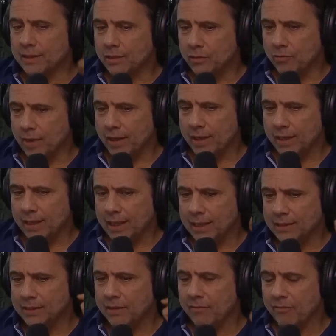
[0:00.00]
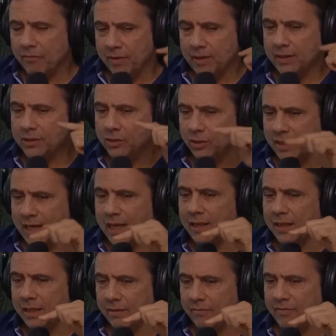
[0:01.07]
to recognize the feelings are not
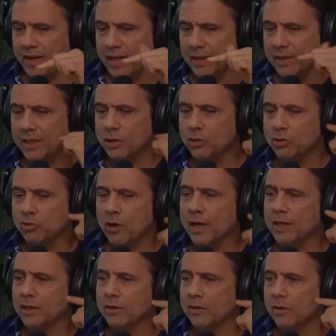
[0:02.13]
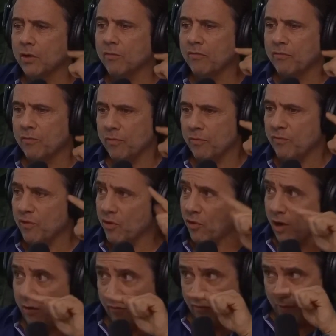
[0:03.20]
the event. They're trying to figure
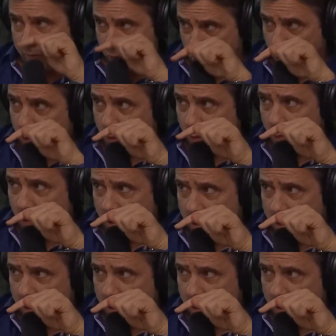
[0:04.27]
out from you